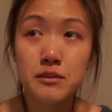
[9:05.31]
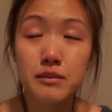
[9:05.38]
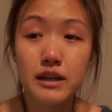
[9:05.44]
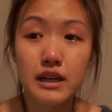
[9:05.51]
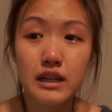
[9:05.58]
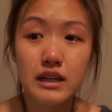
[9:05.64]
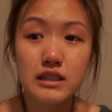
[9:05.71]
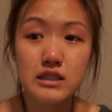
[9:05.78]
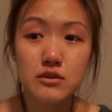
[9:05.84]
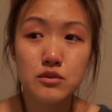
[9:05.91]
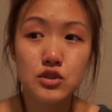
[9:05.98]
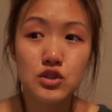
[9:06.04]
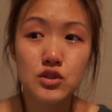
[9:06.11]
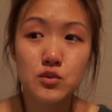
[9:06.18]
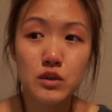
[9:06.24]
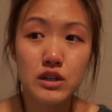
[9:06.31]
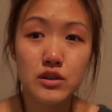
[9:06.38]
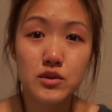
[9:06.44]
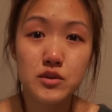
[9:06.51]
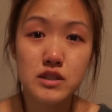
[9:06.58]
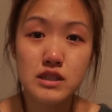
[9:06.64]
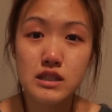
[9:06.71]
but I guess it was just one of
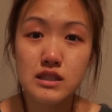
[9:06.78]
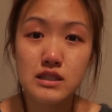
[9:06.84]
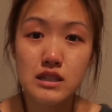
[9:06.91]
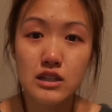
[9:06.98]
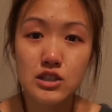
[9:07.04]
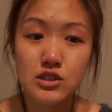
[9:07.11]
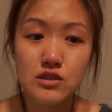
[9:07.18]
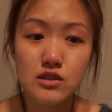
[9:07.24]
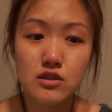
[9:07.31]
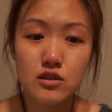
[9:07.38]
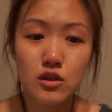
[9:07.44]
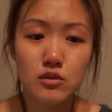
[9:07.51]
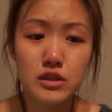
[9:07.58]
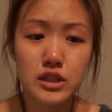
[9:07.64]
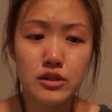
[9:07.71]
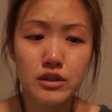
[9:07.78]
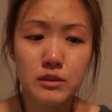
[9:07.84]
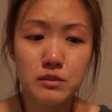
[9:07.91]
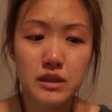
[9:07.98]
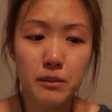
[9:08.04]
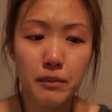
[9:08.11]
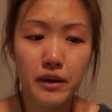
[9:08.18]
those things that just slowly
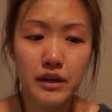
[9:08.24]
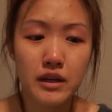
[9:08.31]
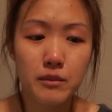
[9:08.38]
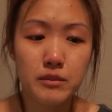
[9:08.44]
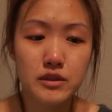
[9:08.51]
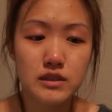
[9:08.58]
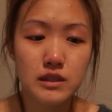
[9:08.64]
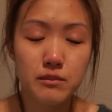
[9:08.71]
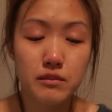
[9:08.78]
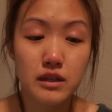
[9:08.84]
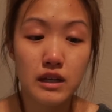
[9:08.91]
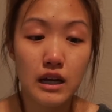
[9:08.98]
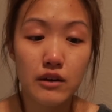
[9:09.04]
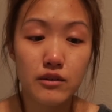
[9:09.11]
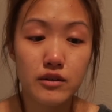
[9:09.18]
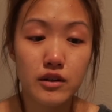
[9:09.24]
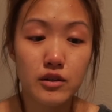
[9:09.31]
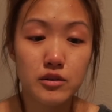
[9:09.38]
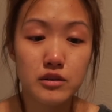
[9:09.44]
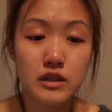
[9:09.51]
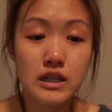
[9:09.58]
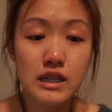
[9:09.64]
creeped up on him or something. I don't
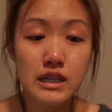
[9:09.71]
know.